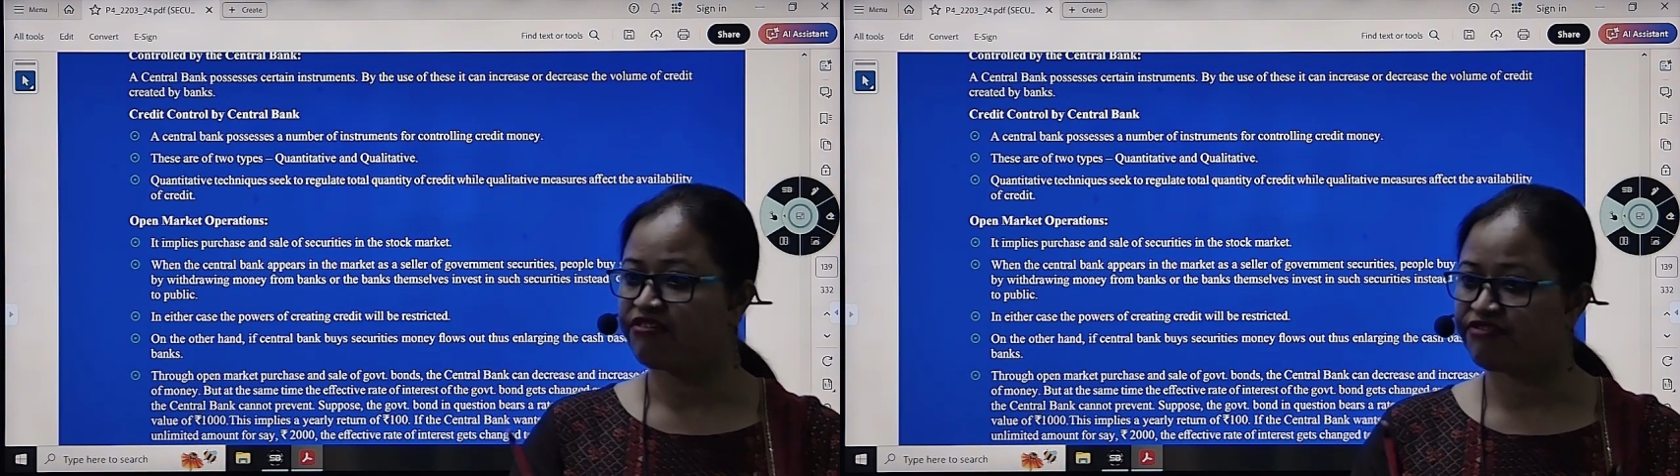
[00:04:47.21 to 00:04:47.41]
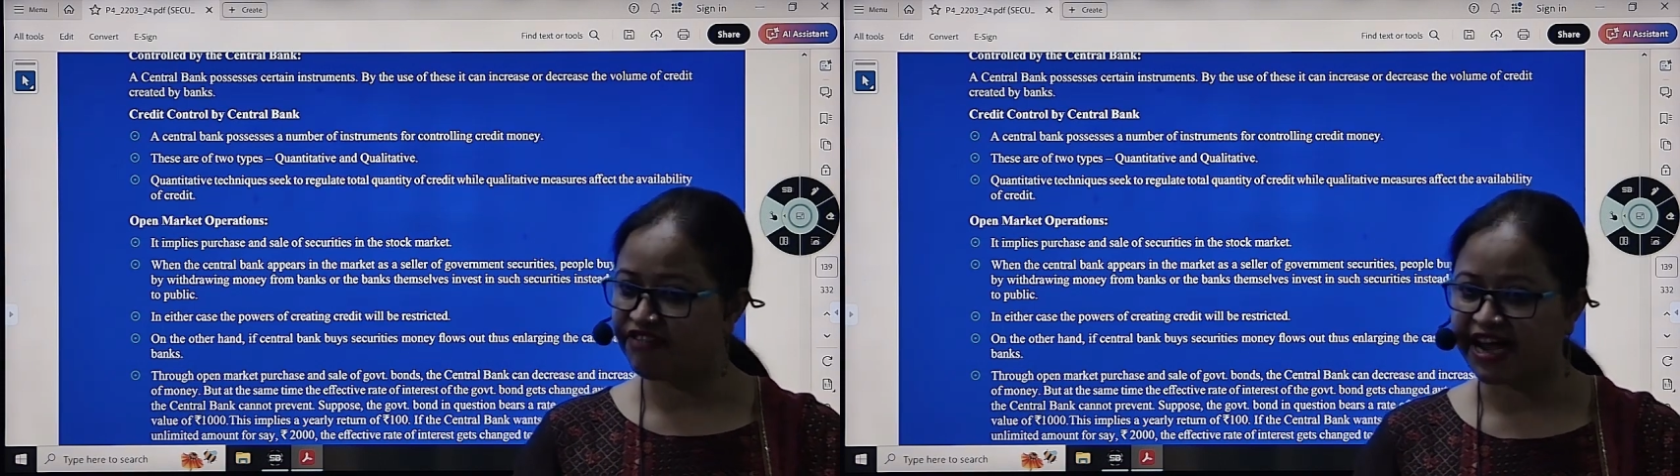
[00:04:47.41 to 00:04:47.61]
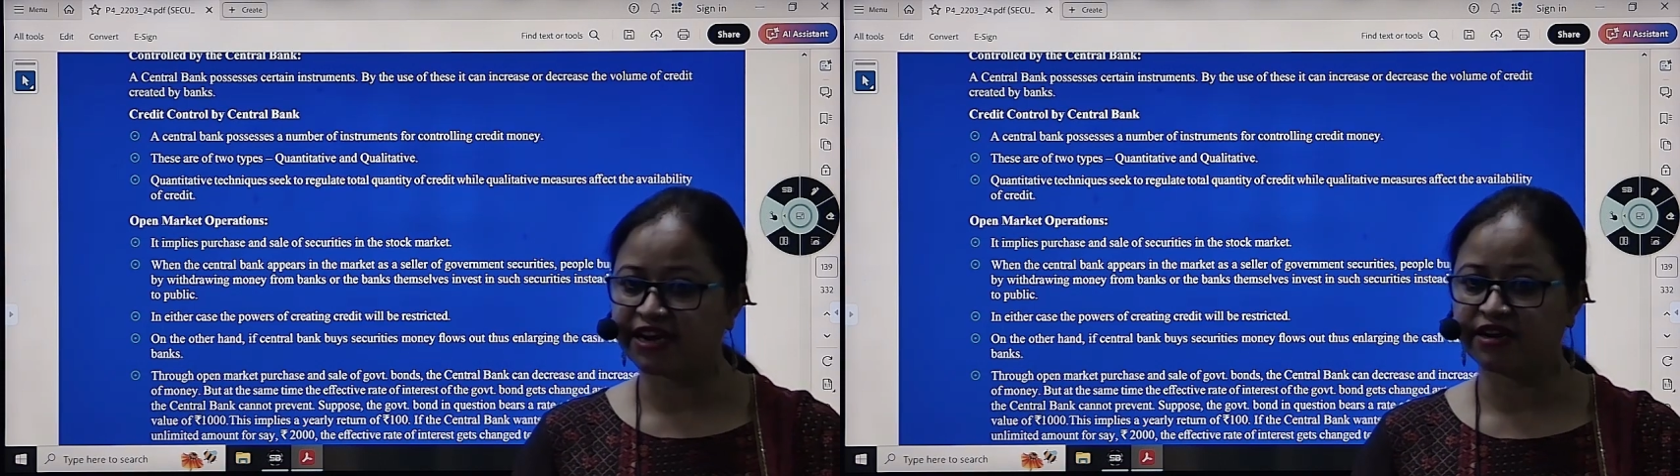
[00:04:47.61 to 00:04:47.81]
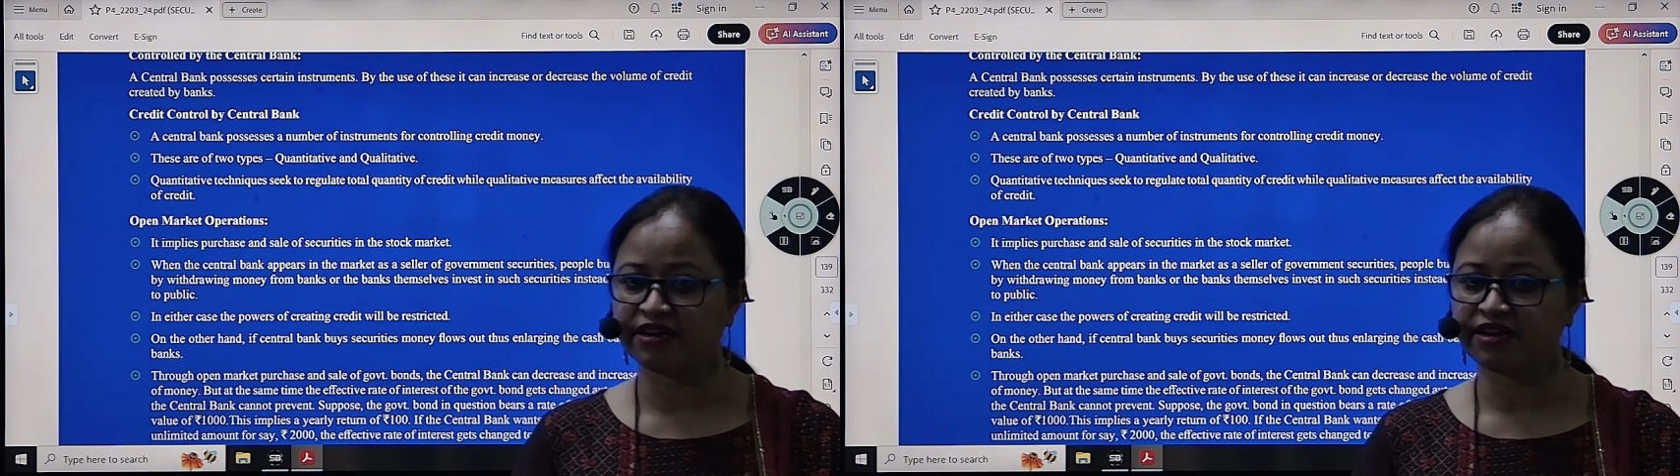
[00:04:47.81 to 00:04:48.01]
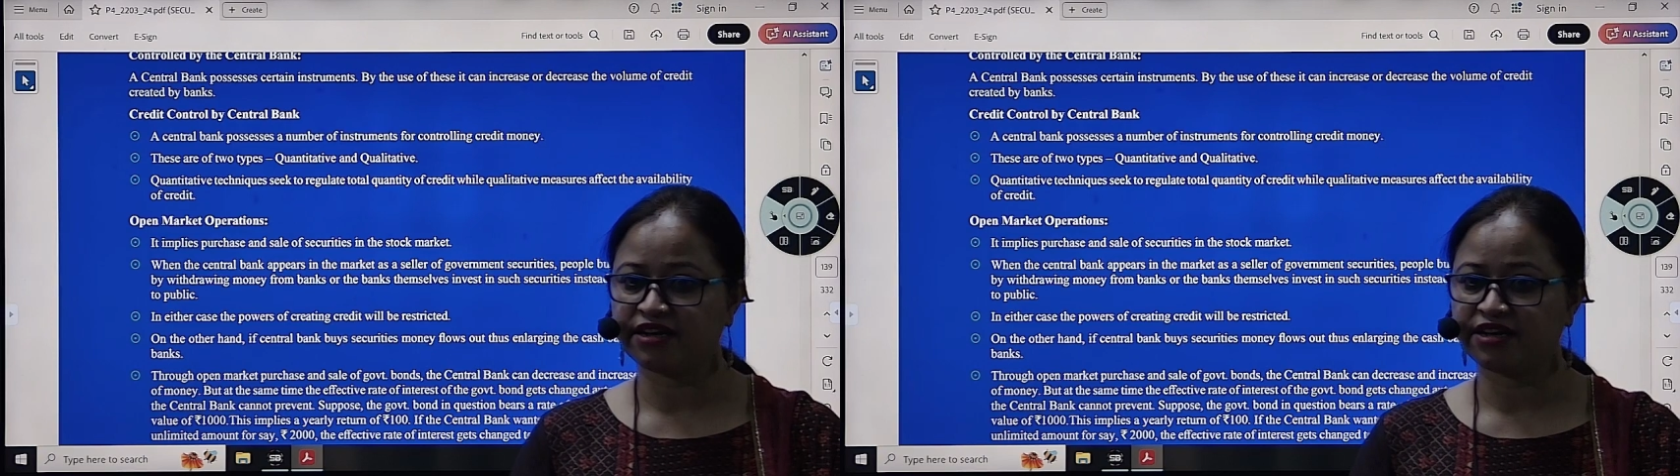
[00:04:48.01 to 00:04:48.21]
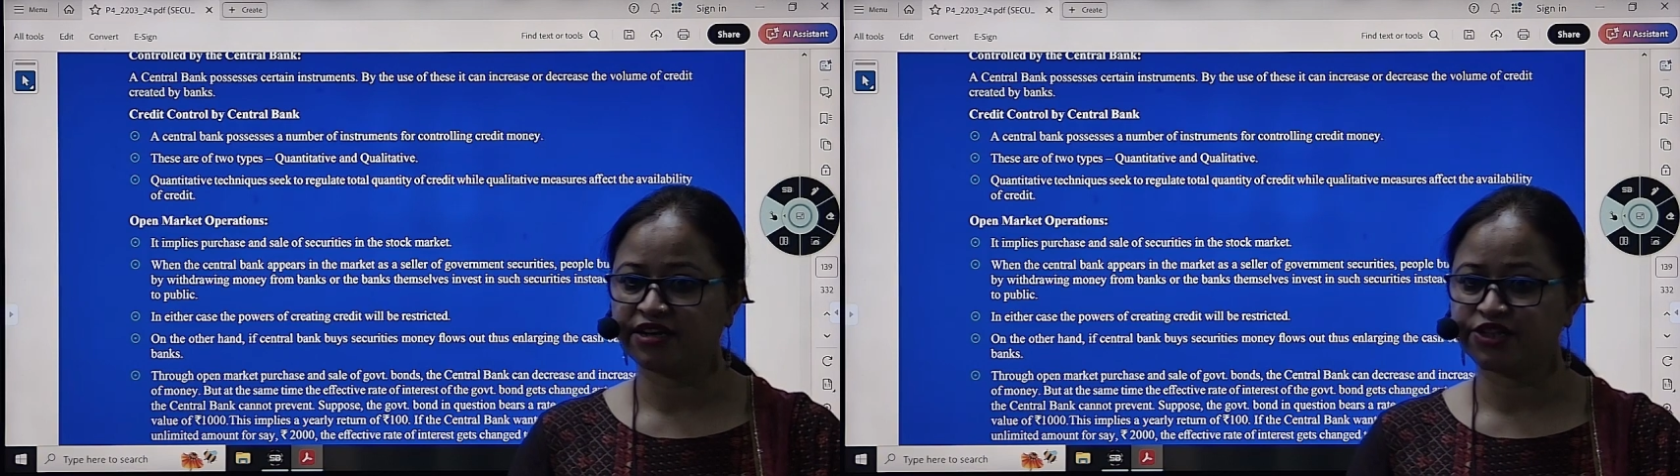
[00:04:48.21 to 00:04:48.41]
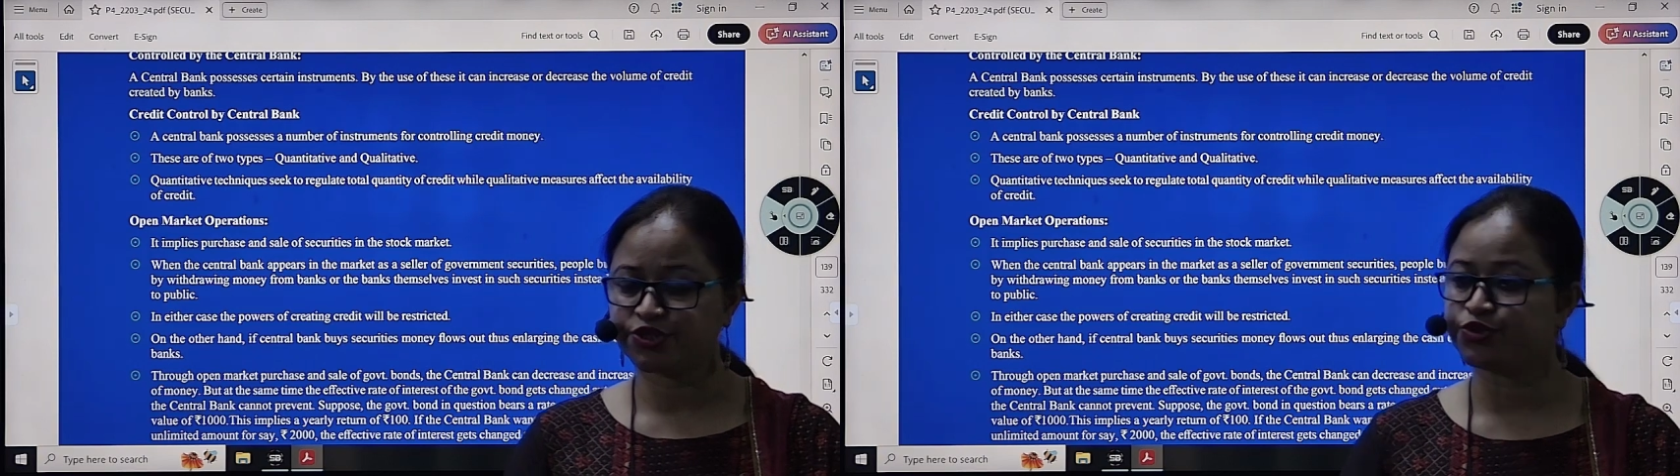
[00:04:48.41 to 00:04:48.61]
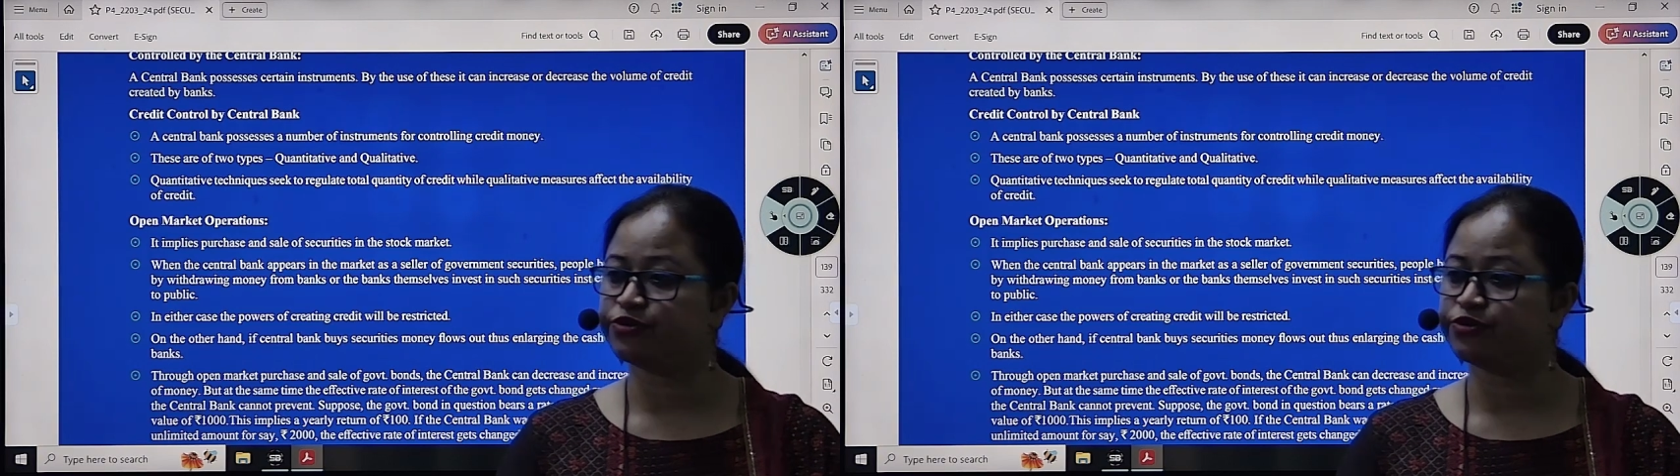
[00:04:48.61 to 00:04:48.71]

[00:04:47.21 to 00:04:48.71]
fund to